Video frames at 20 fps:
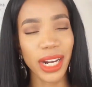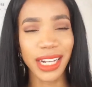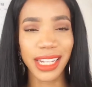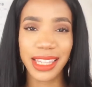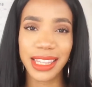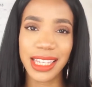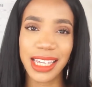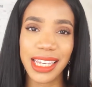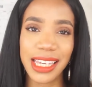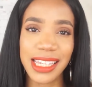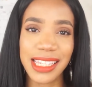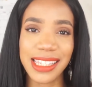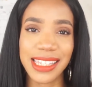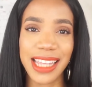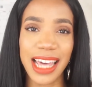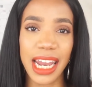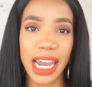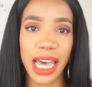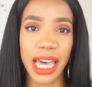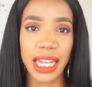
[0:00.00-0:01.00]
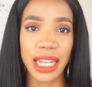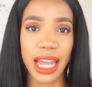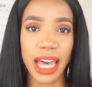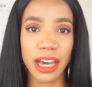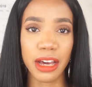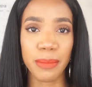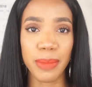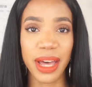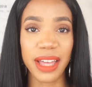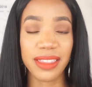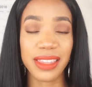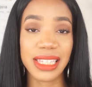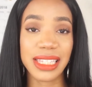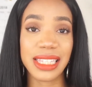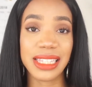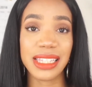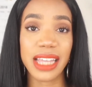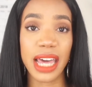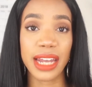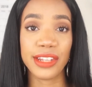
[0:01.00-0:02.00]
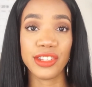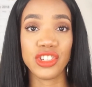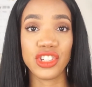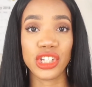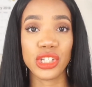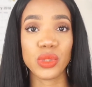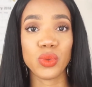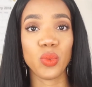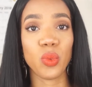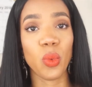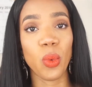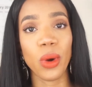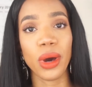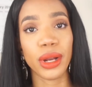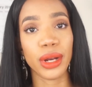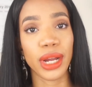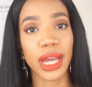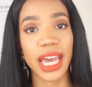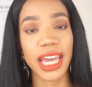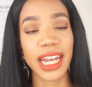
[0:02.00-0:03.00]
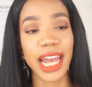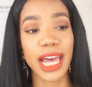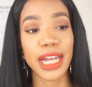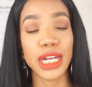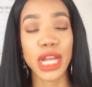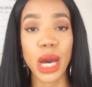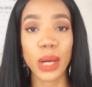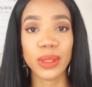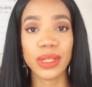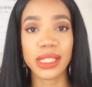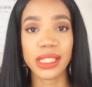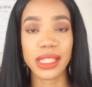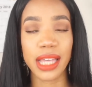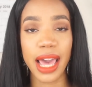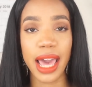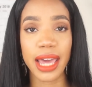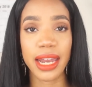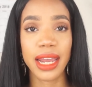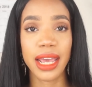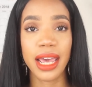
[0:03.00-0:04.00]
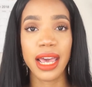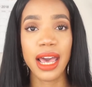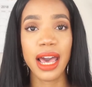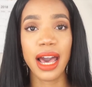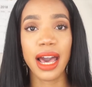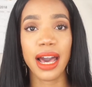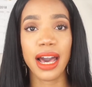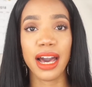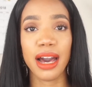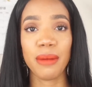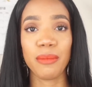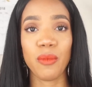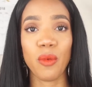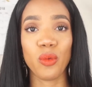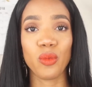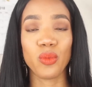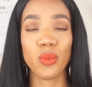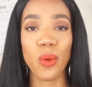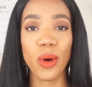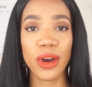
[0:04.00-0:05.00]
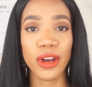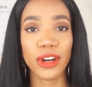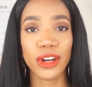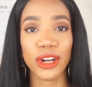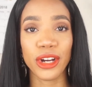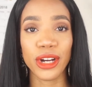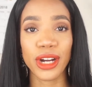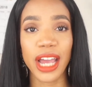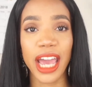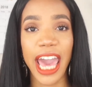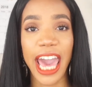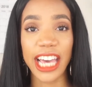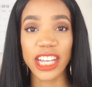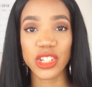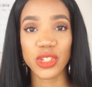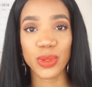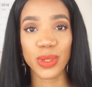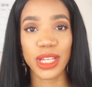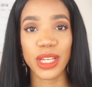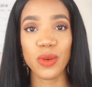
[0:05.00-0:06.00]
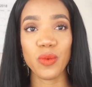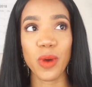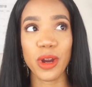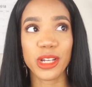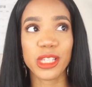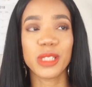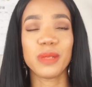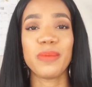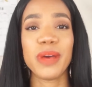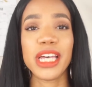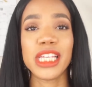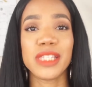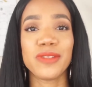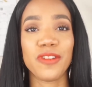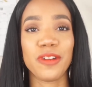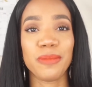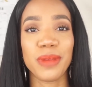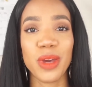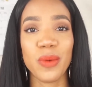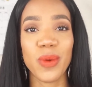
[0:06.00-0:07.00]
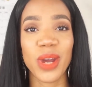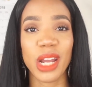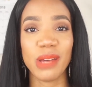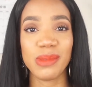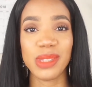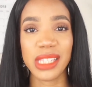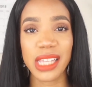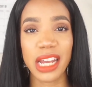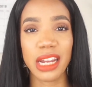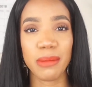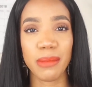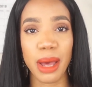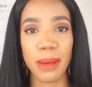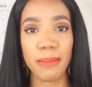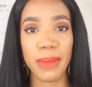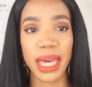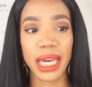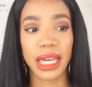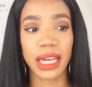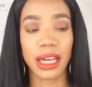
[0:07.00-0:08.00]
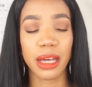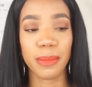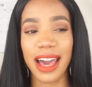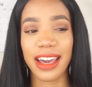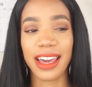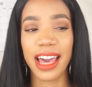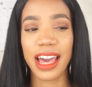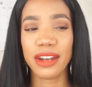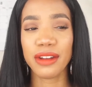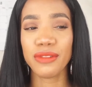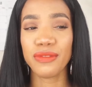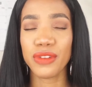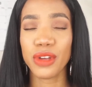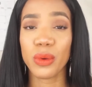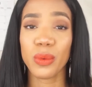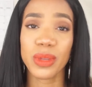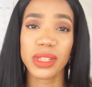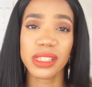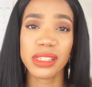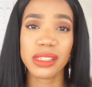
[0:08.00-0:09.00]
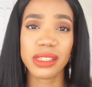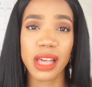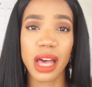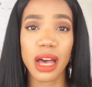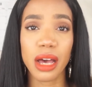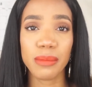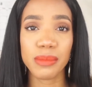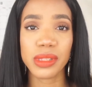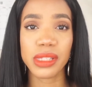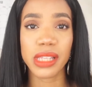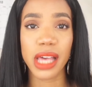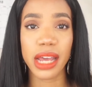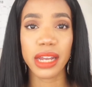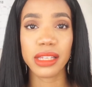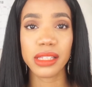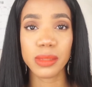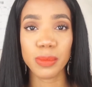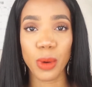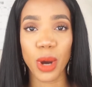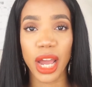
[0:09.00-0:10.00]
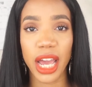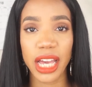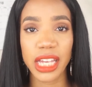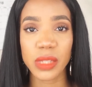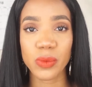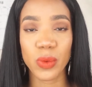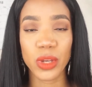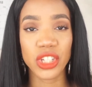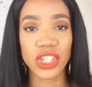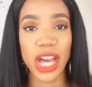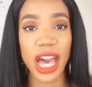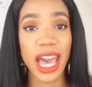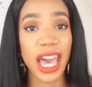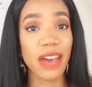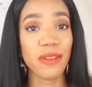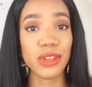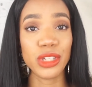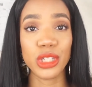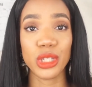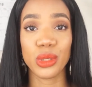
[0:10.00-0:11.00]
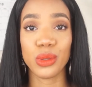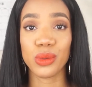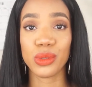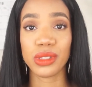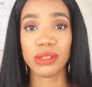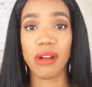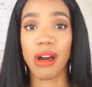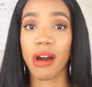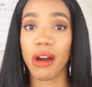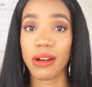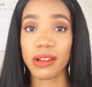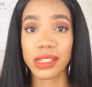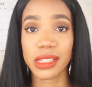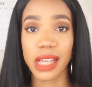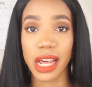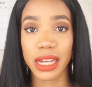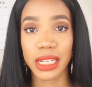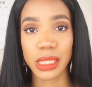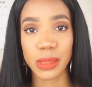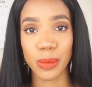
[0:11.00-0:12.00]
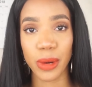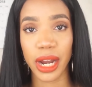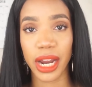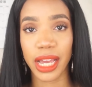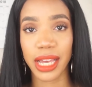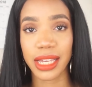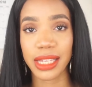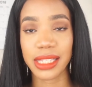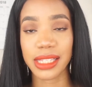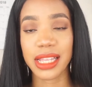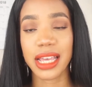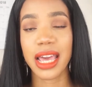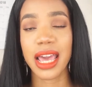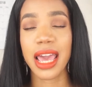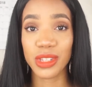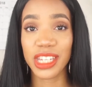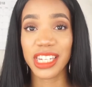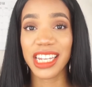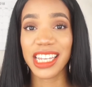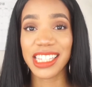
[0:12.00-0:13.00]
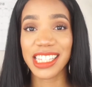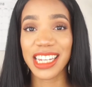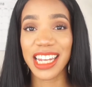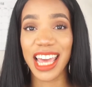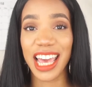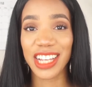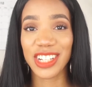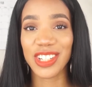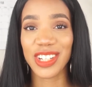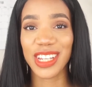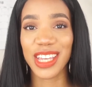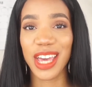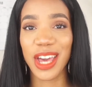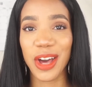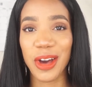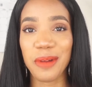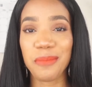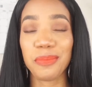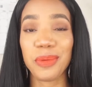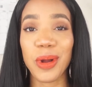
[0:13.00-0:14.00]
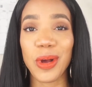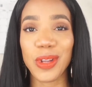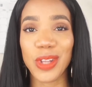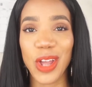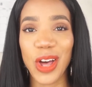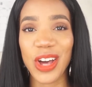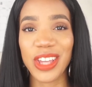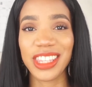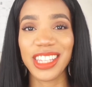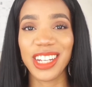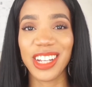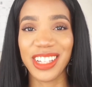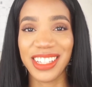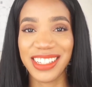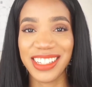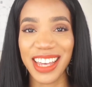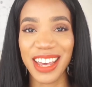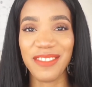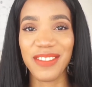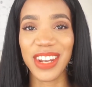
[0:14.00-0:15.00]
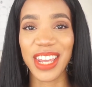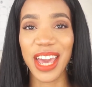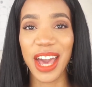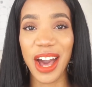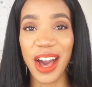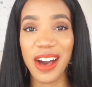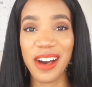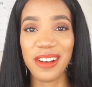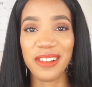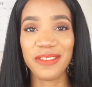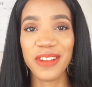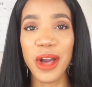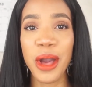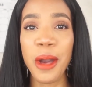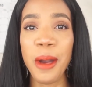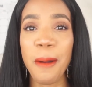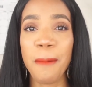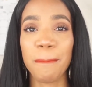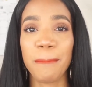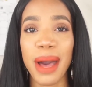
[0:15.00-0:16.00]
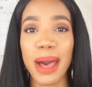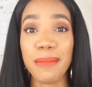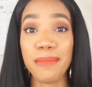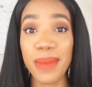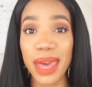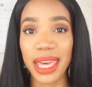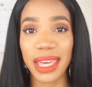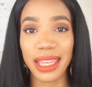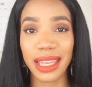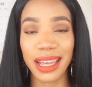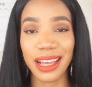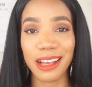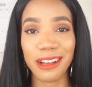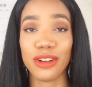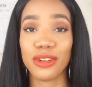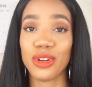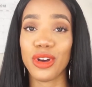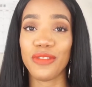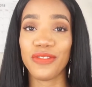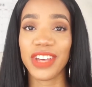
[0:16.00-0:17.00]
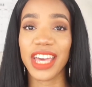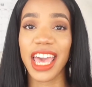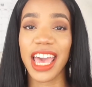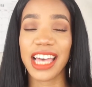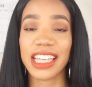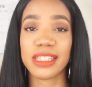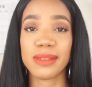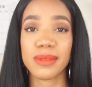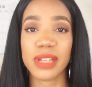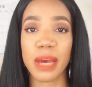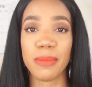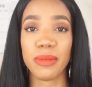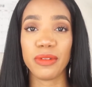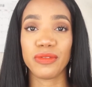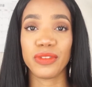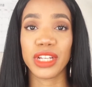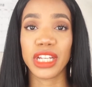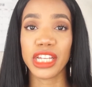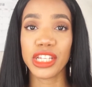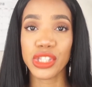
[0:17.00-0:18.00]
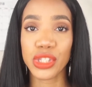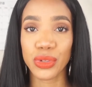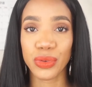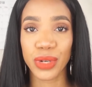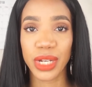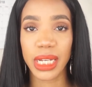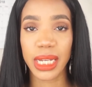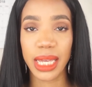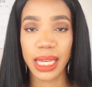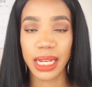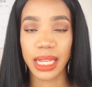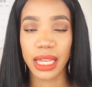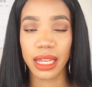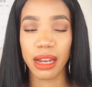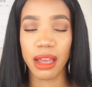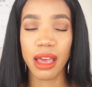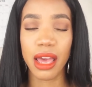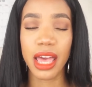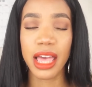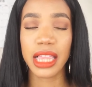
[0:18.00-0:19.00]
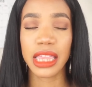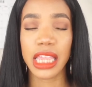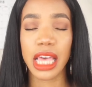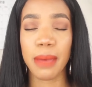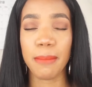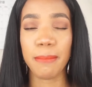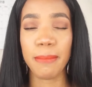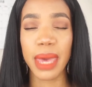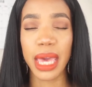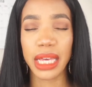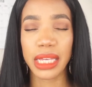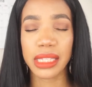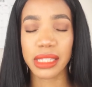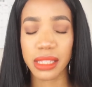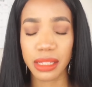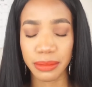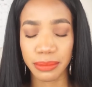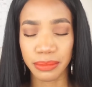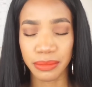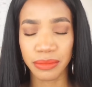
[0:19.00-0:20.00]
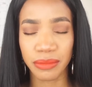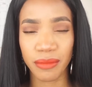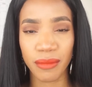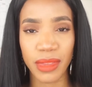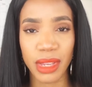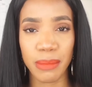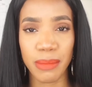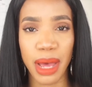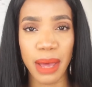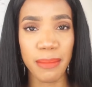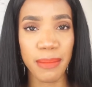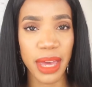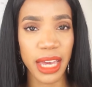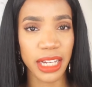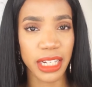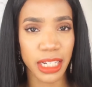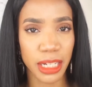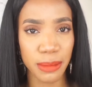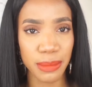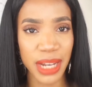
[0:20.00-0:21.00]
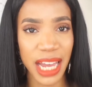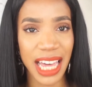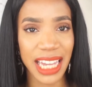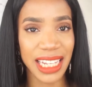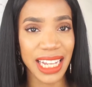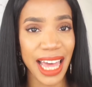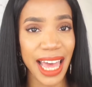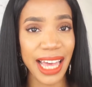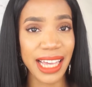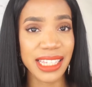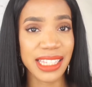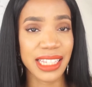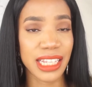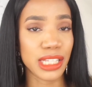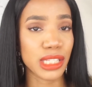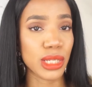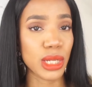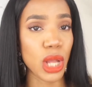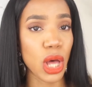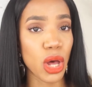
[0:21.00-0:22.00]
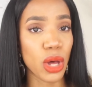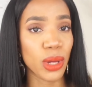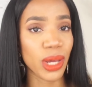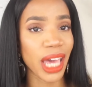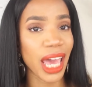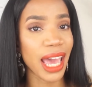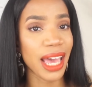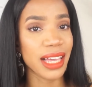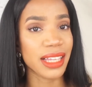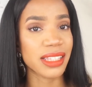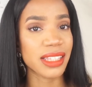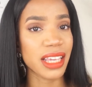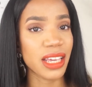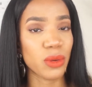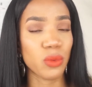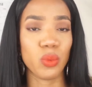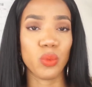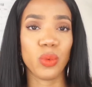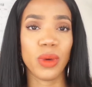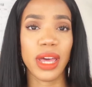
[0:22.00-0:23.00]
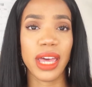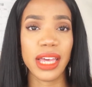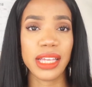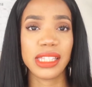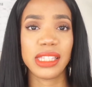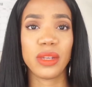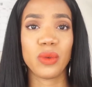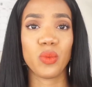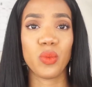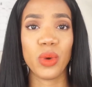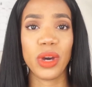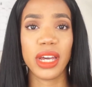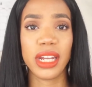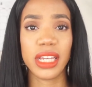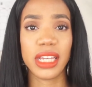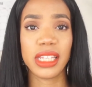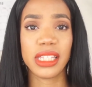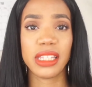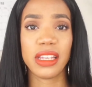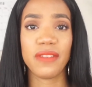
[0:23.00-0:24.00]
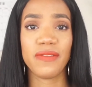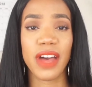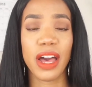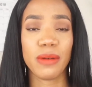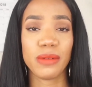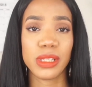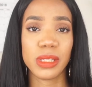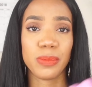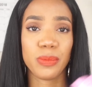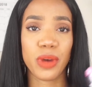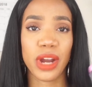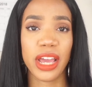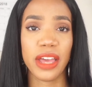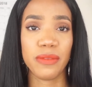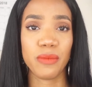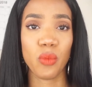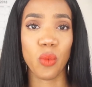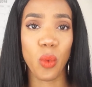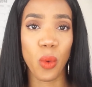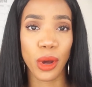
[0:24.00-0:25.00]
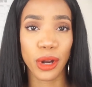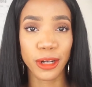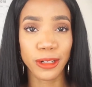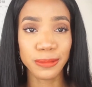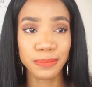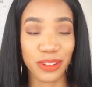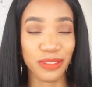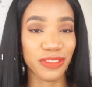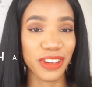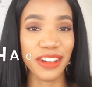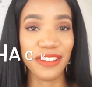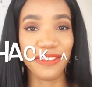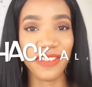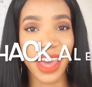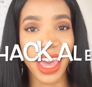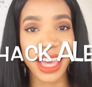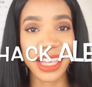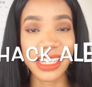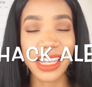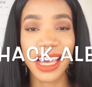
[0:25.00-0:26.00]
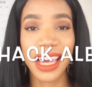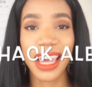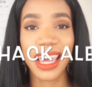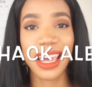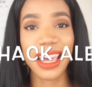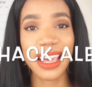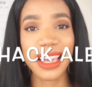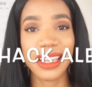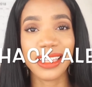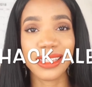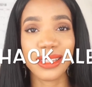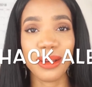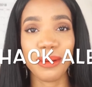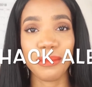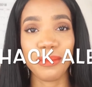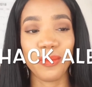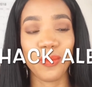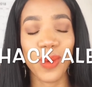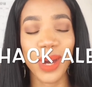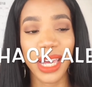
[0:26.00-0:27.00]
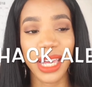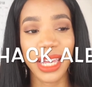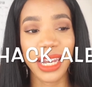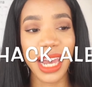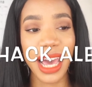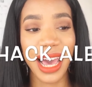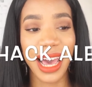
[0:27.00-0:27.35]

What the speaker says: of the things that I like about this is that it's just water, and I noticed that water actually works best for me when I'm setting my makeup. I kind of feel with some setting sprays, which I haven't used all setting sprays, it doesn't actually help prolong the longevity of my makeup. I don't know if it has some type of glycerin in it that makes my makeup not last as long as it would as if I was spraying water. Fun fact is, when